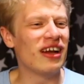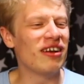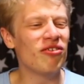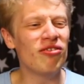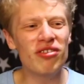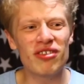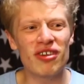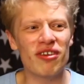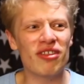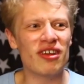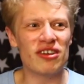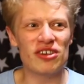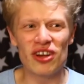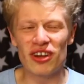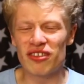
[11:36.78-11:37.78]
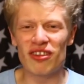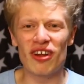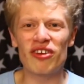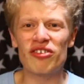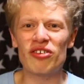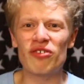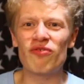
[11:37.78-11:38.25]
and also the shots
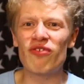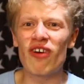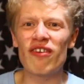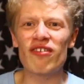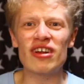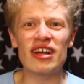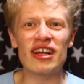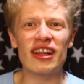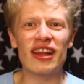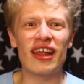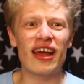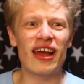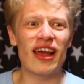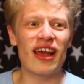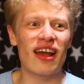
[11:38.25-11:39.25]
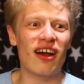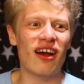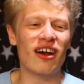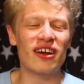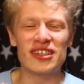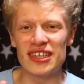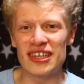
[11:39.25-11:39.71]
are just very like
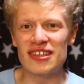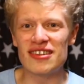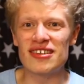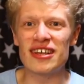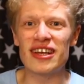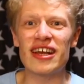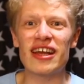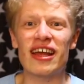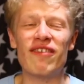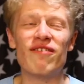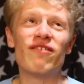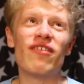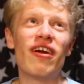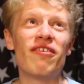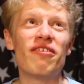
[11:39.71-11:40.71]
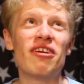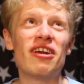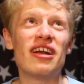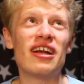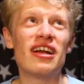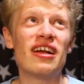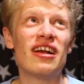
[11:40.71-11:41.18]
artistic and
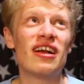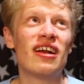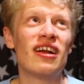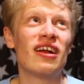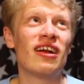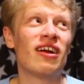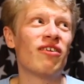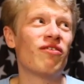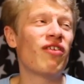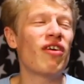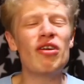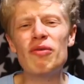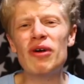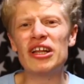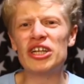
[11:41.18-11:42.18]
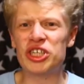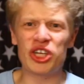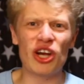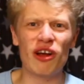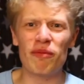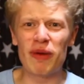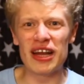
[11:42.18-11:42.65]
very very well
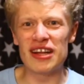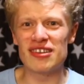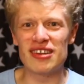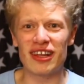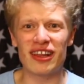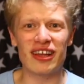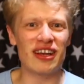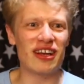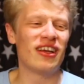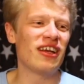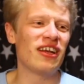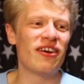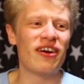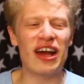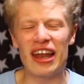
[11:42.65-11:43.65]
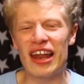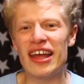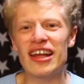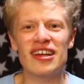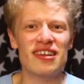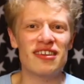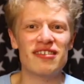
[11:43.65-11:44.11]
shot basically. You know I
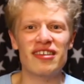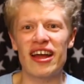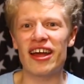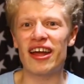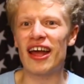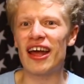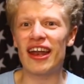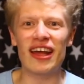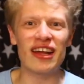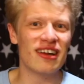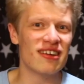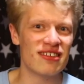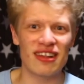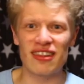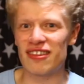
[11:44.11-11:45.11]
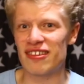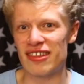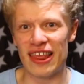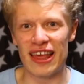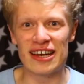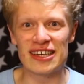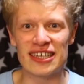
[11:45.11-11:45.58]
like his style, I like his
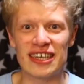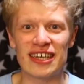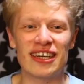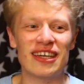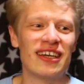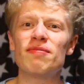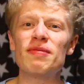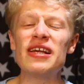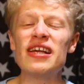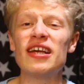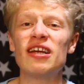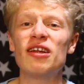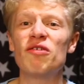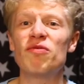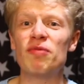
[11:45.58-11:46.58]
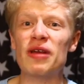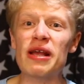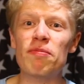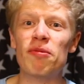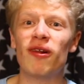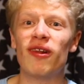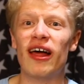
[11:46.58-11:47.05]
aesthetic. Speaking of
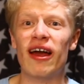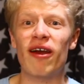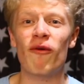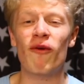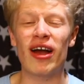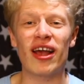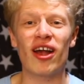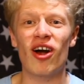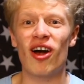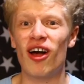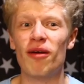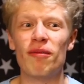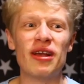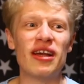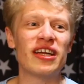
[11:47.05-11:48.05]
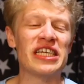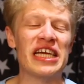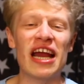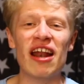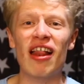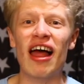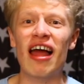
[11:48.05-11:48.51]
people that are quite calming, a
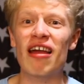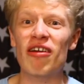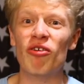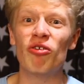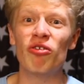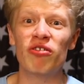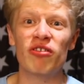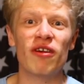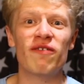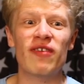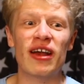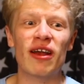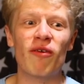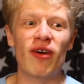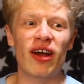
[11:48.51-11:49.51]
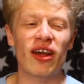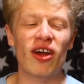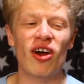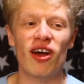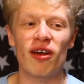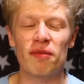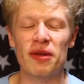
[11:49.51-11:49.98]
channel I also find quite
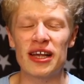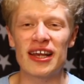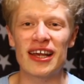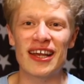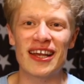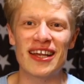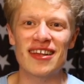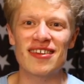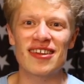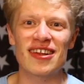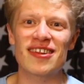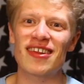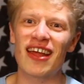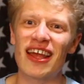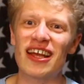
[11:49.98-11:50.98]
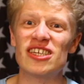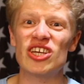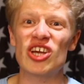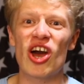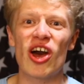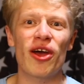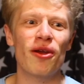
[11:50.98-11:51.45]
calming is
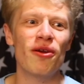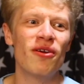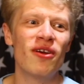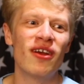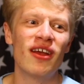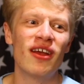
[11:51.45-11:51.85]
Psych2Go.